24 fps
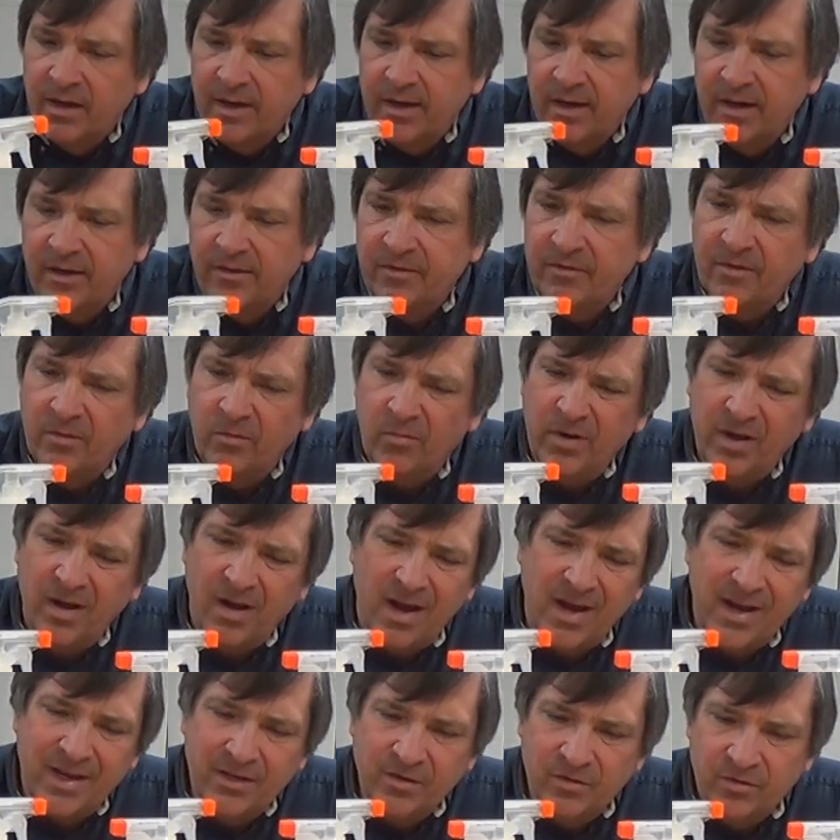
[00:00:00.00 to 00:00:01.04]
and I thought, well,
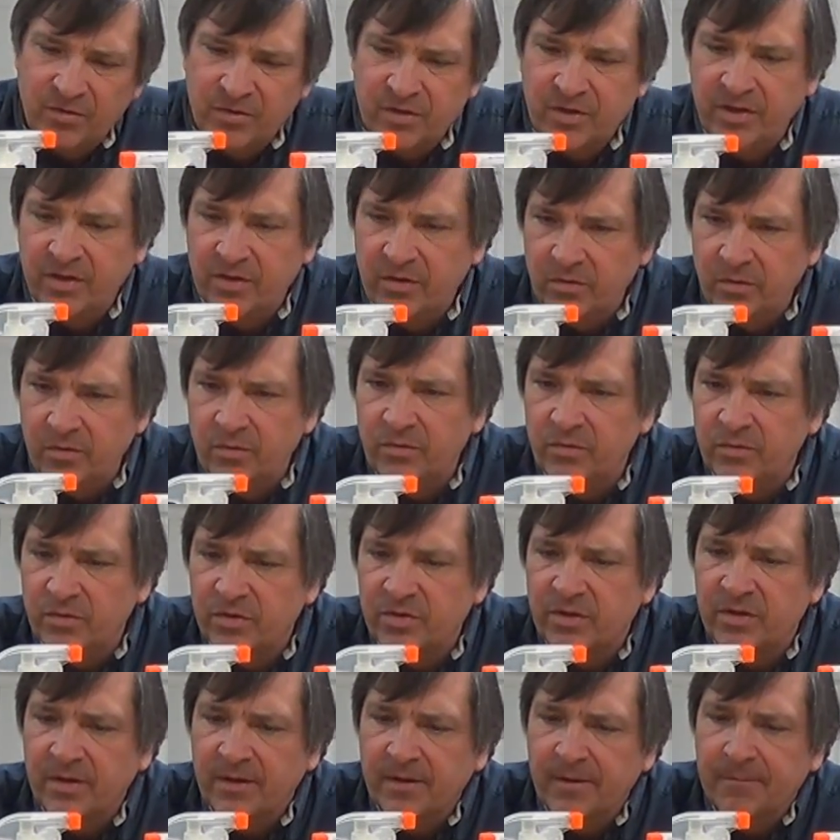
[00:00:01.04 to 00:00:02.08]
I used to
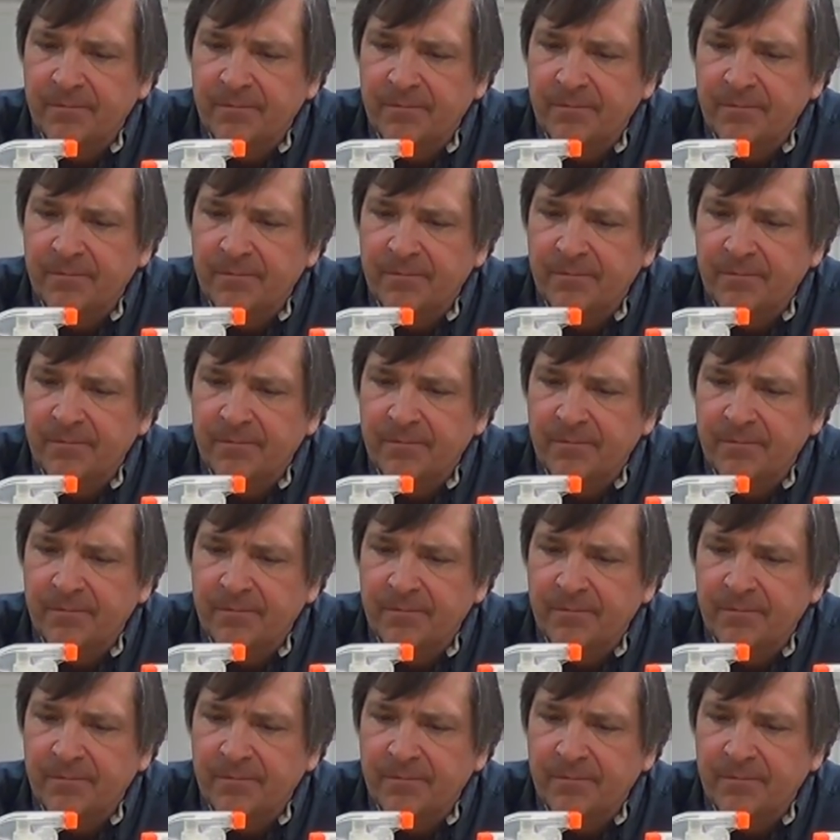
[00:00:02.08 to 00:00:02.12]
use